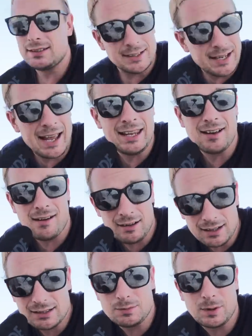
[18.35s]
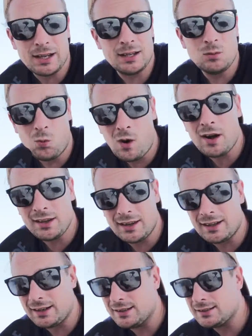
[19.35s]
Today, I'll explain why
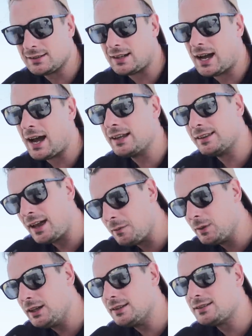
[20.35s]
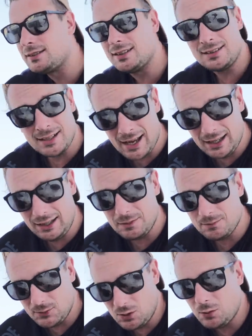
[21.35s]
that is, and that means today,
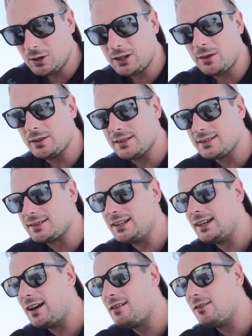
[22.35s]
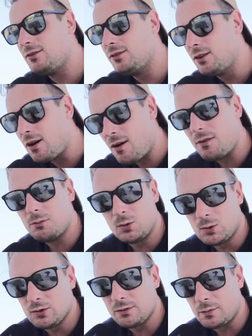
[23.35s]
you are going to see a lot
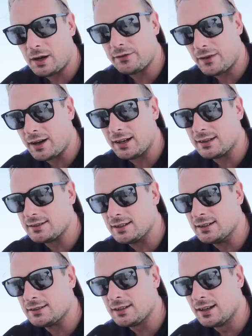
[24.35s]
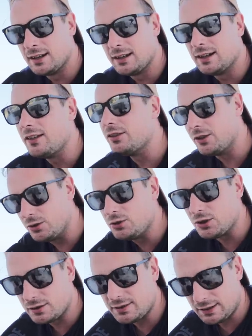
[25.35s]
more of my finances than
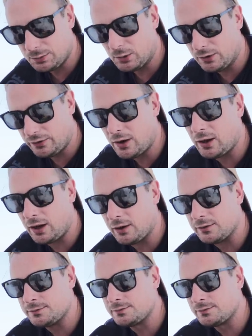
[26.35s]
just this portfolio.